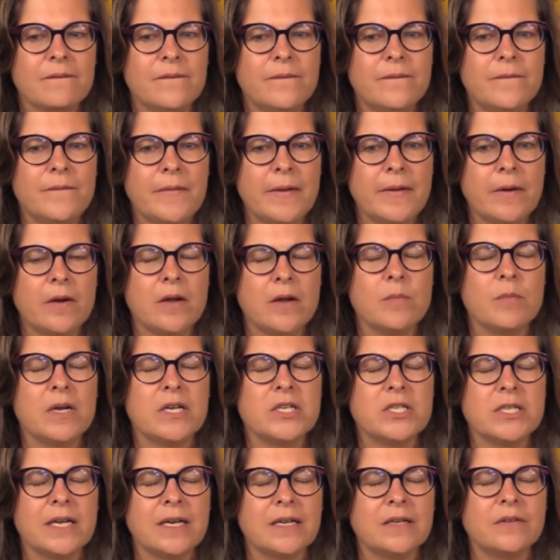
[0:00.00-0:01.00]
very
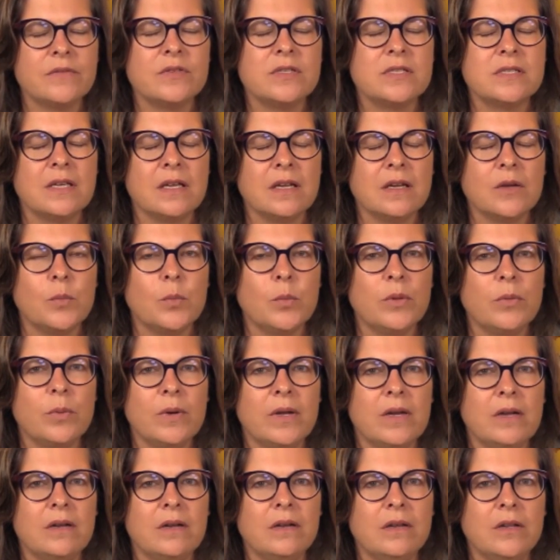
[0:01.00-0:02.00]
much out of sync with
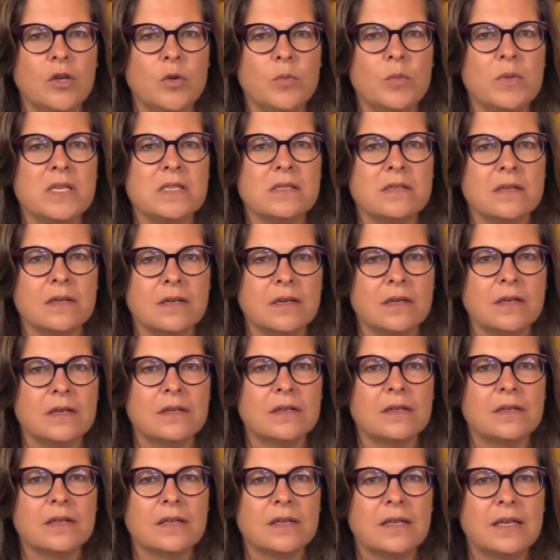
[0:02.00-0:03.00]
what humans
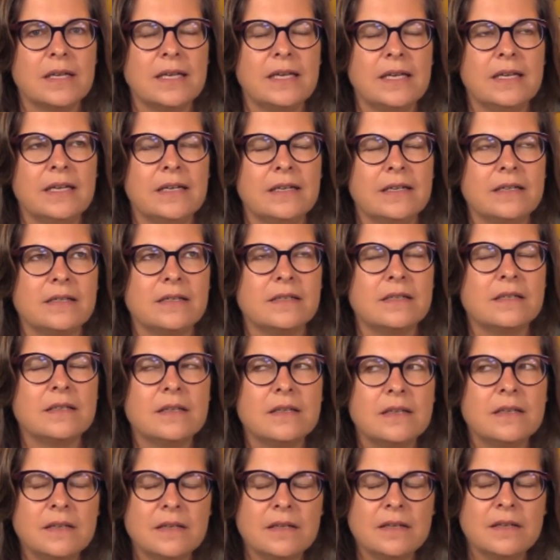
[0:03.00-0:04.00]
are. And
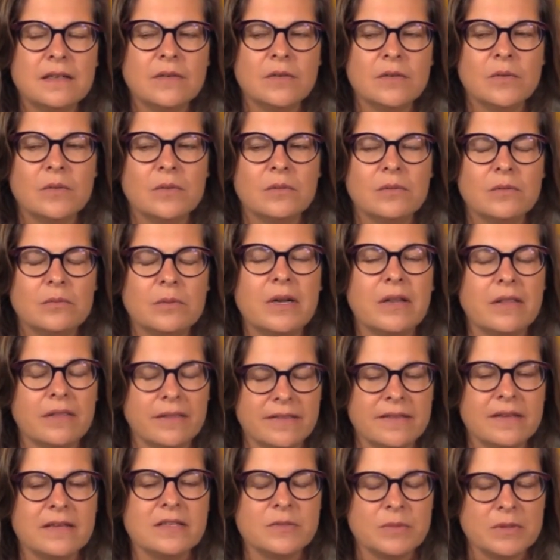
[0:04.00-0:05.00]
one of
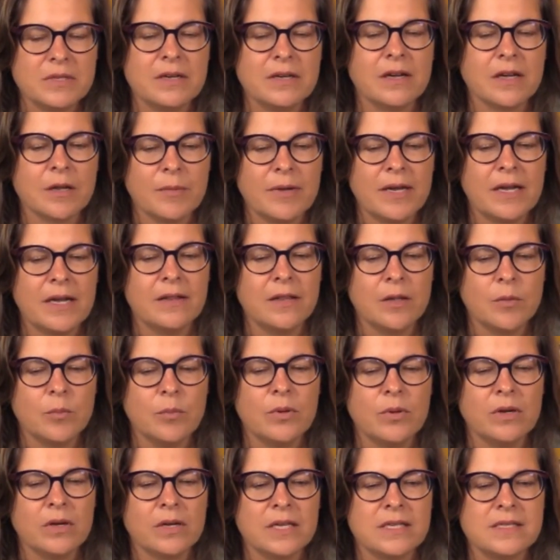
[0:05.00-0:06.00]
the things we talk about in the
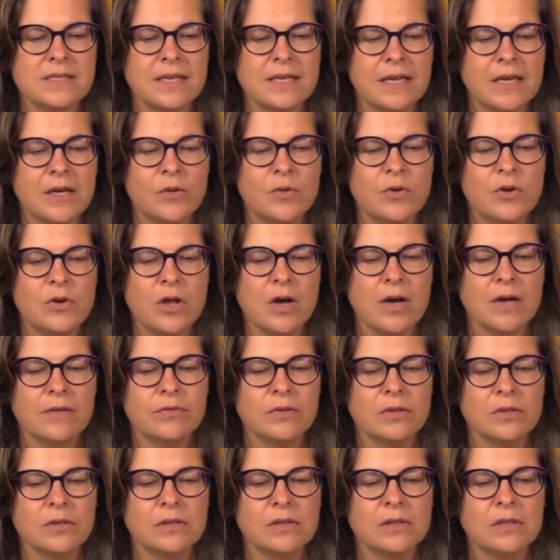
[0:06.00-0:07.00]
book is how
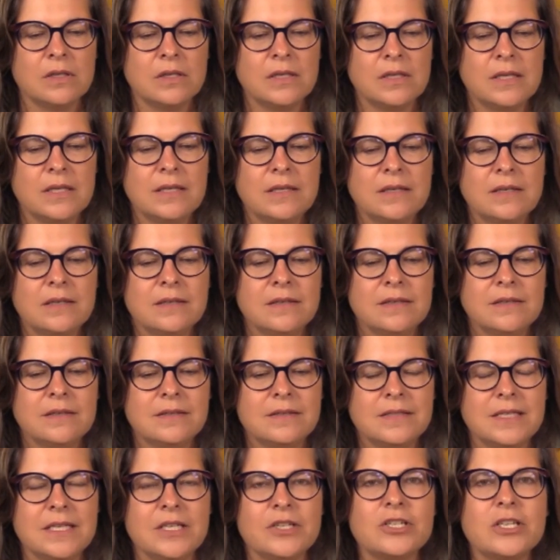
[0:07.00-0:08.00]
novel
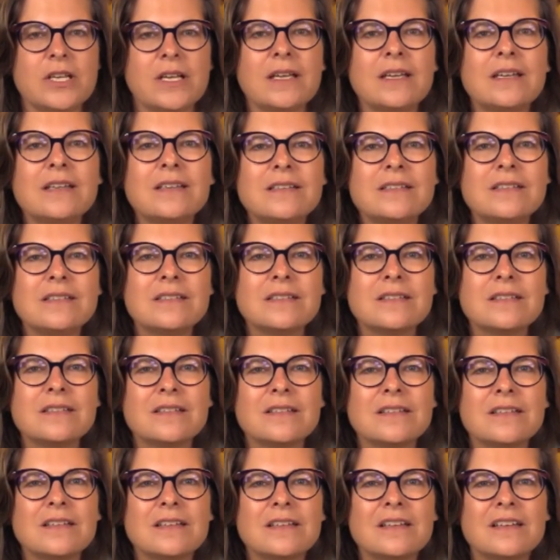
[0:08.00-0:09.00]
teaching is.
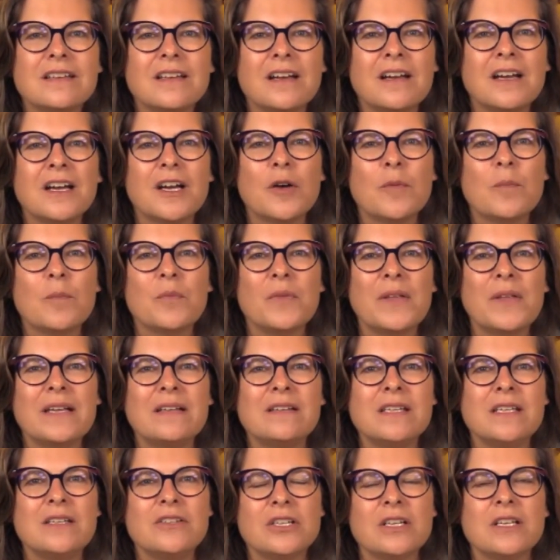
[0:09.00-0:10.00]

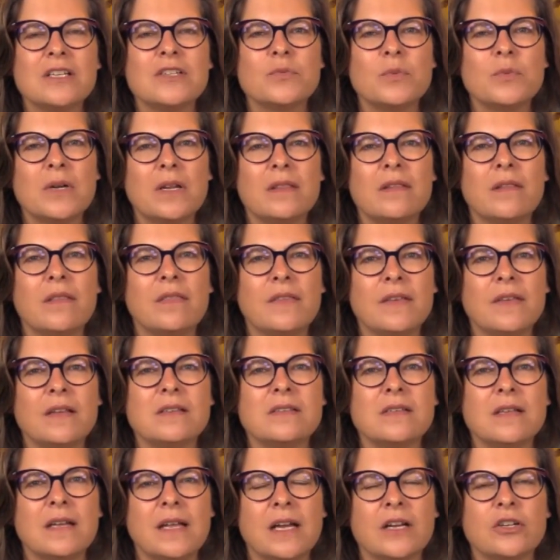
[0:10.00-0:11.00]
Like, teaching is one of the
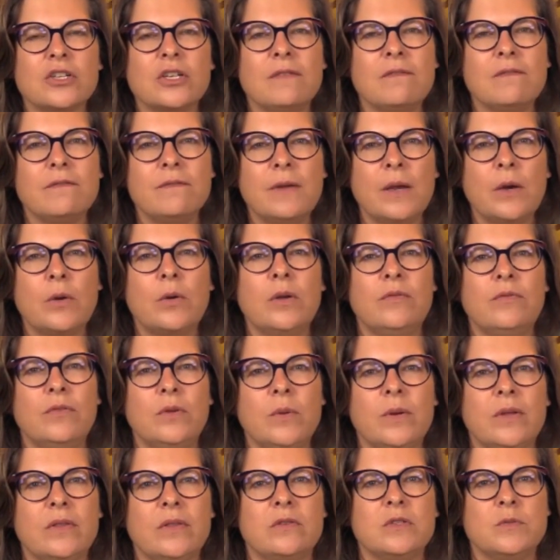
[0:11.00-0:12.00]
things that actually very
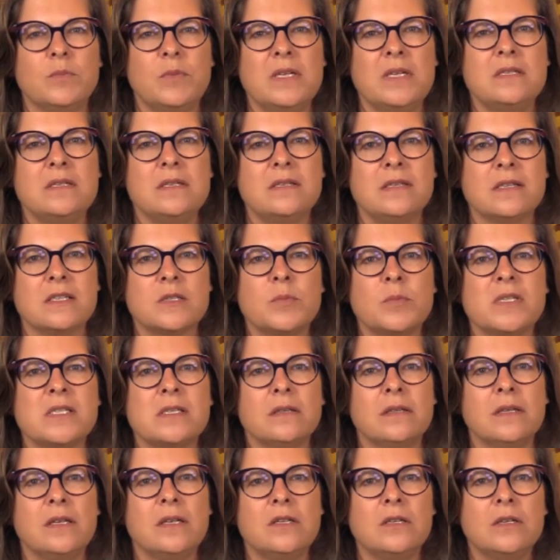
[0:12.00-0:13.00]
few other species
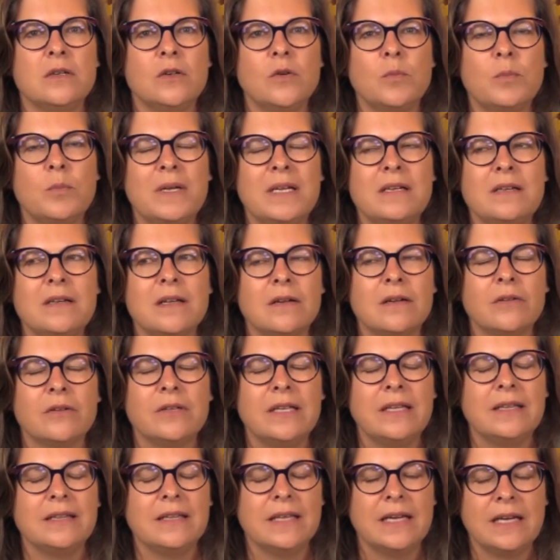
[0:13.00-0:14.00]
explicitly do, but not
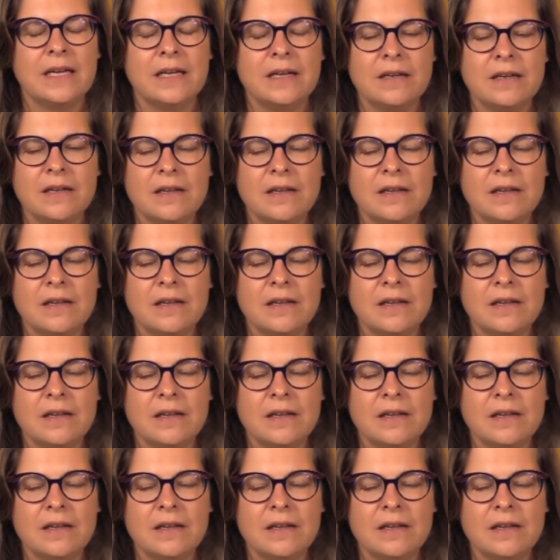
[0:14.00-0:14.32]
only that,